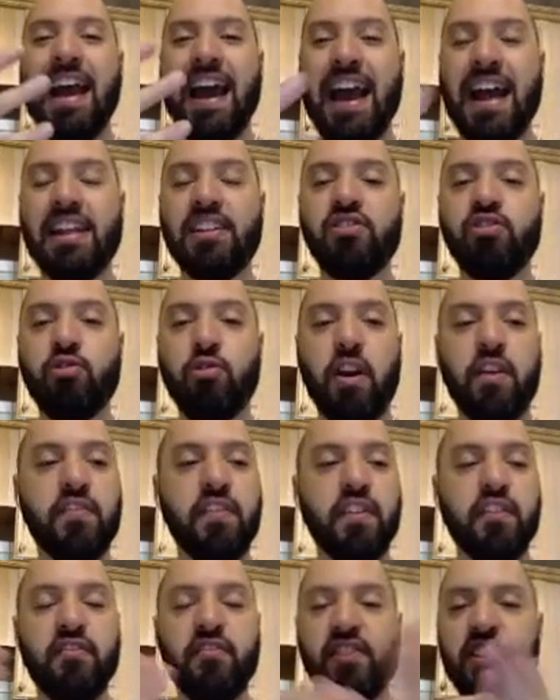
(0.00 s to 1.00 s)
and
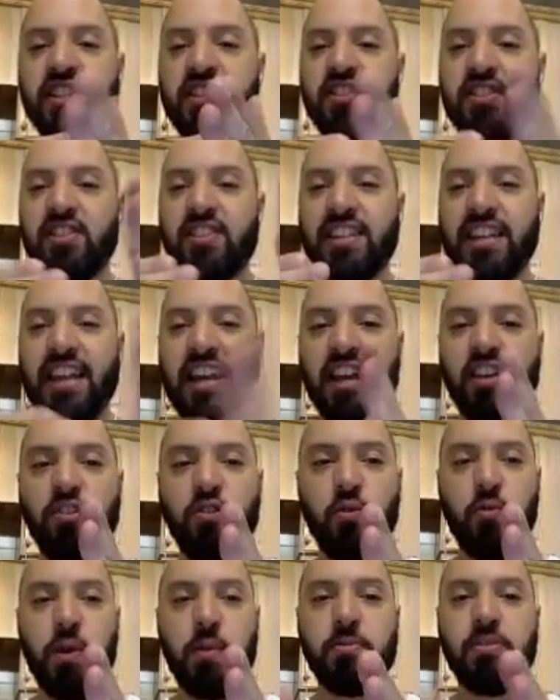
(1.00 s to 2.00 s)
traffic, visitors to hit
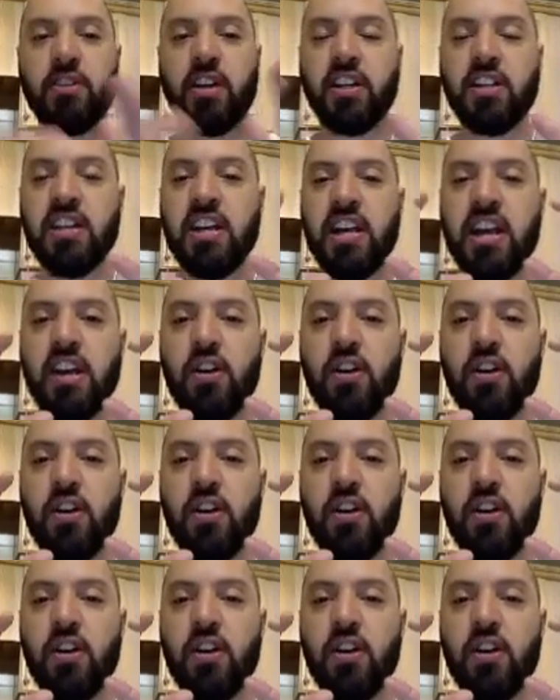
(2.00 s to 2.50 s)
your website.